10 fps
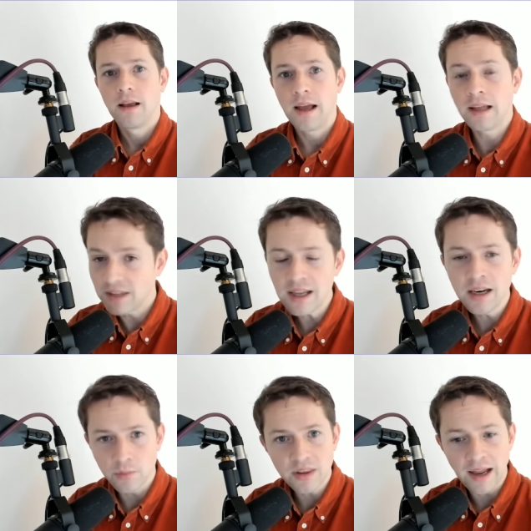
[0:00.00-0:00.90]
And
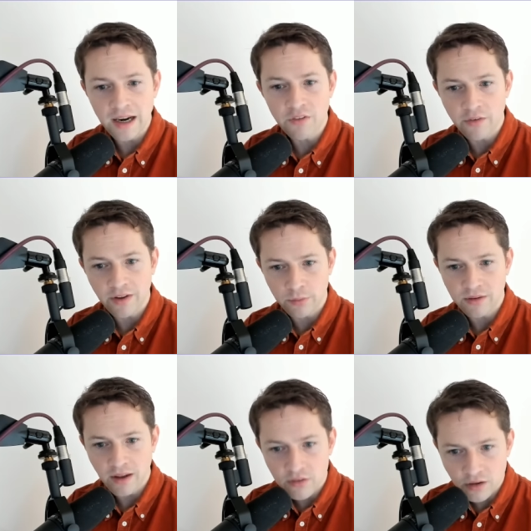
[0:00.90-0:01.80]
dealing with that level of
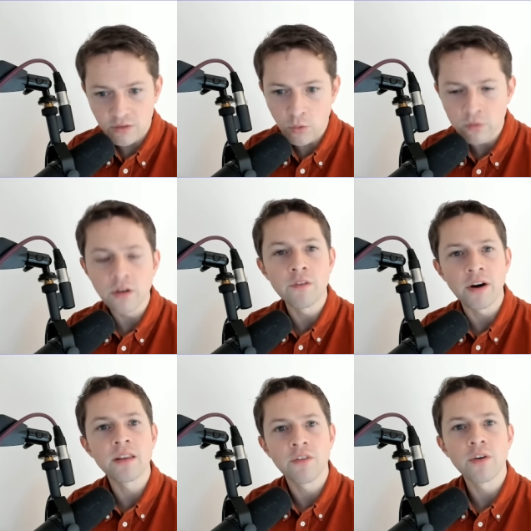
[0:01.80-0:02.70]
expectation is also
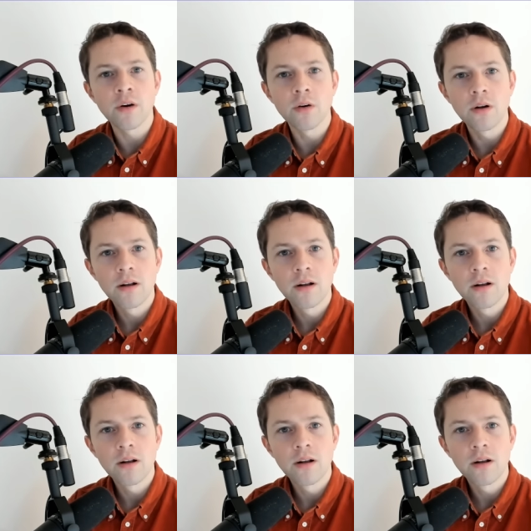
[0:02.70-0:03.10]
very difficult.